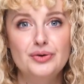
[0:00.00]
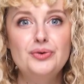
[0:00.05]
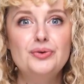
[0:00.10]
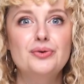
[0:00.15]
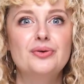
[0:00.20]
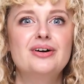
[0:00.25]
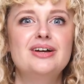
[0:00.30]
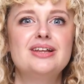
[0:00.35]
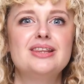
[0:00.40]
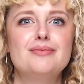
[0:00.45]

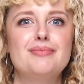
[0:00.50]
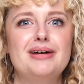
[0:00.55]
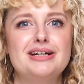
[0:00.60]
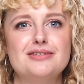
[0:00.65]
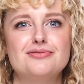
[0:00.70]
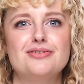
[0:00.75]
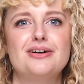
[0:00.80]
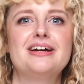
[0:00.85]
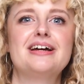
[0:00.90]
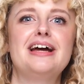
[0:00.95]
Ooh, the
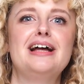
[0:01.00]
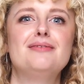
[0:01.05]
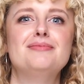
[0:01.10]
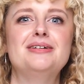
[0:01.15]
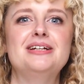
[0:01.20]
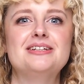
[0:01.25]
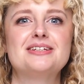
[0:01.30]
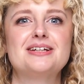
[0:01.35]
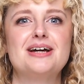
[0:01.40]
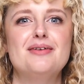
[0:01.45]
mattifying
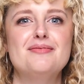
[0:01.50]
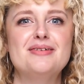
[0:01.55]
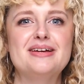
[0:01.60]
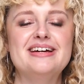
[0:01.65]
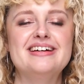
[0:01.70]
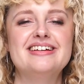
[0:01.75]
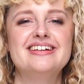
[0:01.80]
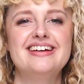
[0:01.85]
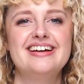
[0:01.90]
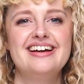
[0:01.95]
element is coming
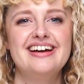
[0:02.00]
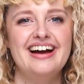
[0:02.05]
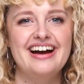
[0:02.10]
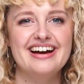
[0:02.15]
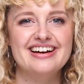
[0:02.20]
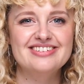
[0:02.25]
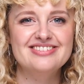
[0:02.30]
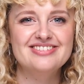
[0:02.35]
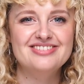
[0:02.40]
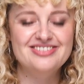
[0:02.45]
in.
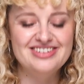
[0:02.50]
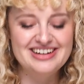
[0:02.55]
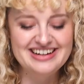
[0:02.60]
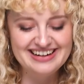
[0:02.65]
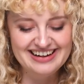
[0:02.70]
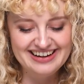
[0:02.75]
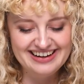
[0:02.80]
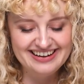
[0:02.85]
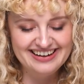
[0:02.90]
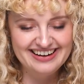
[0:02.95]
I can
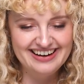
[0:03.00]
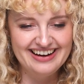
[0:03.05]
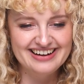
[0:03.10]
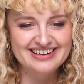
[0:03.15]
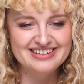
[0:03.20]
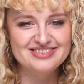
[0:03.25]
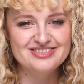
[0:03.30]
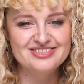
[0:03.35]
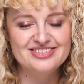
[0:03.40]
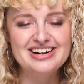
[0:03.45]
feel it. I
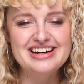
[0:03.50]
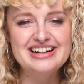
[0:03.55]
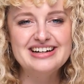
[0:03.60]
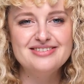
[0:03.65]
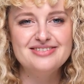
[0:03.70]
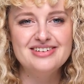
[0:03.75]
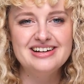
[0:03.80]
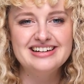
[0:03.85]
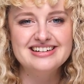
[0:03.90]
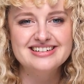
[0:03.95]
can
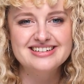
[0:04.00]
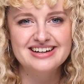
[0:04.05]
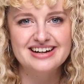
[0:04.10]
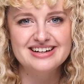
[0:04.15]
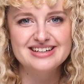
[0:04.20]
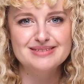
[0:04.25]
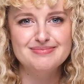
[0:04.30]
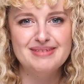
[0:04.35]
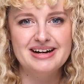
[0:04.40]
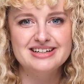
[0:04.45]
really feel it
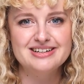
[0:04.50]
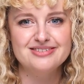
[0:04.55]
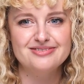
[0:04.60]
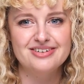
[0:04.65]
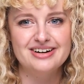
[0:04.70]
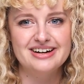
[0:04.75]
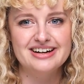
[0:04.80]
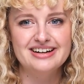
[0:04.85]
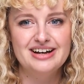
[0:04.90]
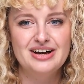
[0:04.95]
starting to
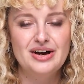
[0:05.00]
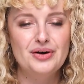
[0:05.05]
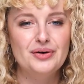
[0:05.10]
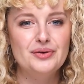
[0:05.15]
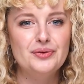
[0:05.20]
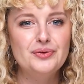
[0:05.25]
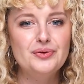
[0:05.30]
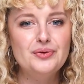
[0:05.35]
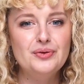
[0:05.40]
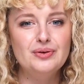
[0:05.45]
mattify.
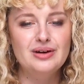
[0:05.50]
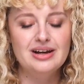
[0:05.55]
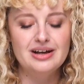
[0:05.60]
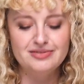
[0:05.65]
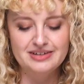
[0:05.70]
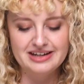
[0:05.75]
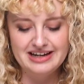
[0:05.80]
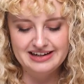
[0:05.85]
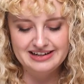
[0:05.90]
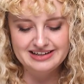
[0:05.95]
Ooh,
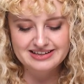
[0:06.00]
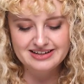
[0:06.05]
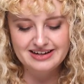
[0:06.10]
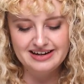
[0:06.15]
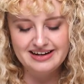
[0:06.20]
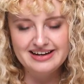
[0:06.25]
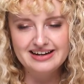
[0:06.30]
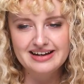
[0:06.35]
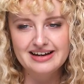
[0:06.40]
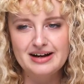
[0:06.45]
lovely. And it's
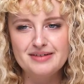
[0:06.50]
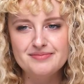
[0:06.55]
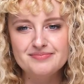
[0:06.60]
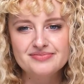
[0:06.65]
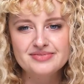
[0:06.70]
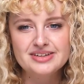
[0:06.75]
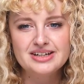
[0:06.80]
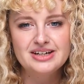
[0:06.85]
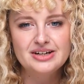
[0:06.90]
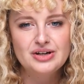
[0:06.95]
getting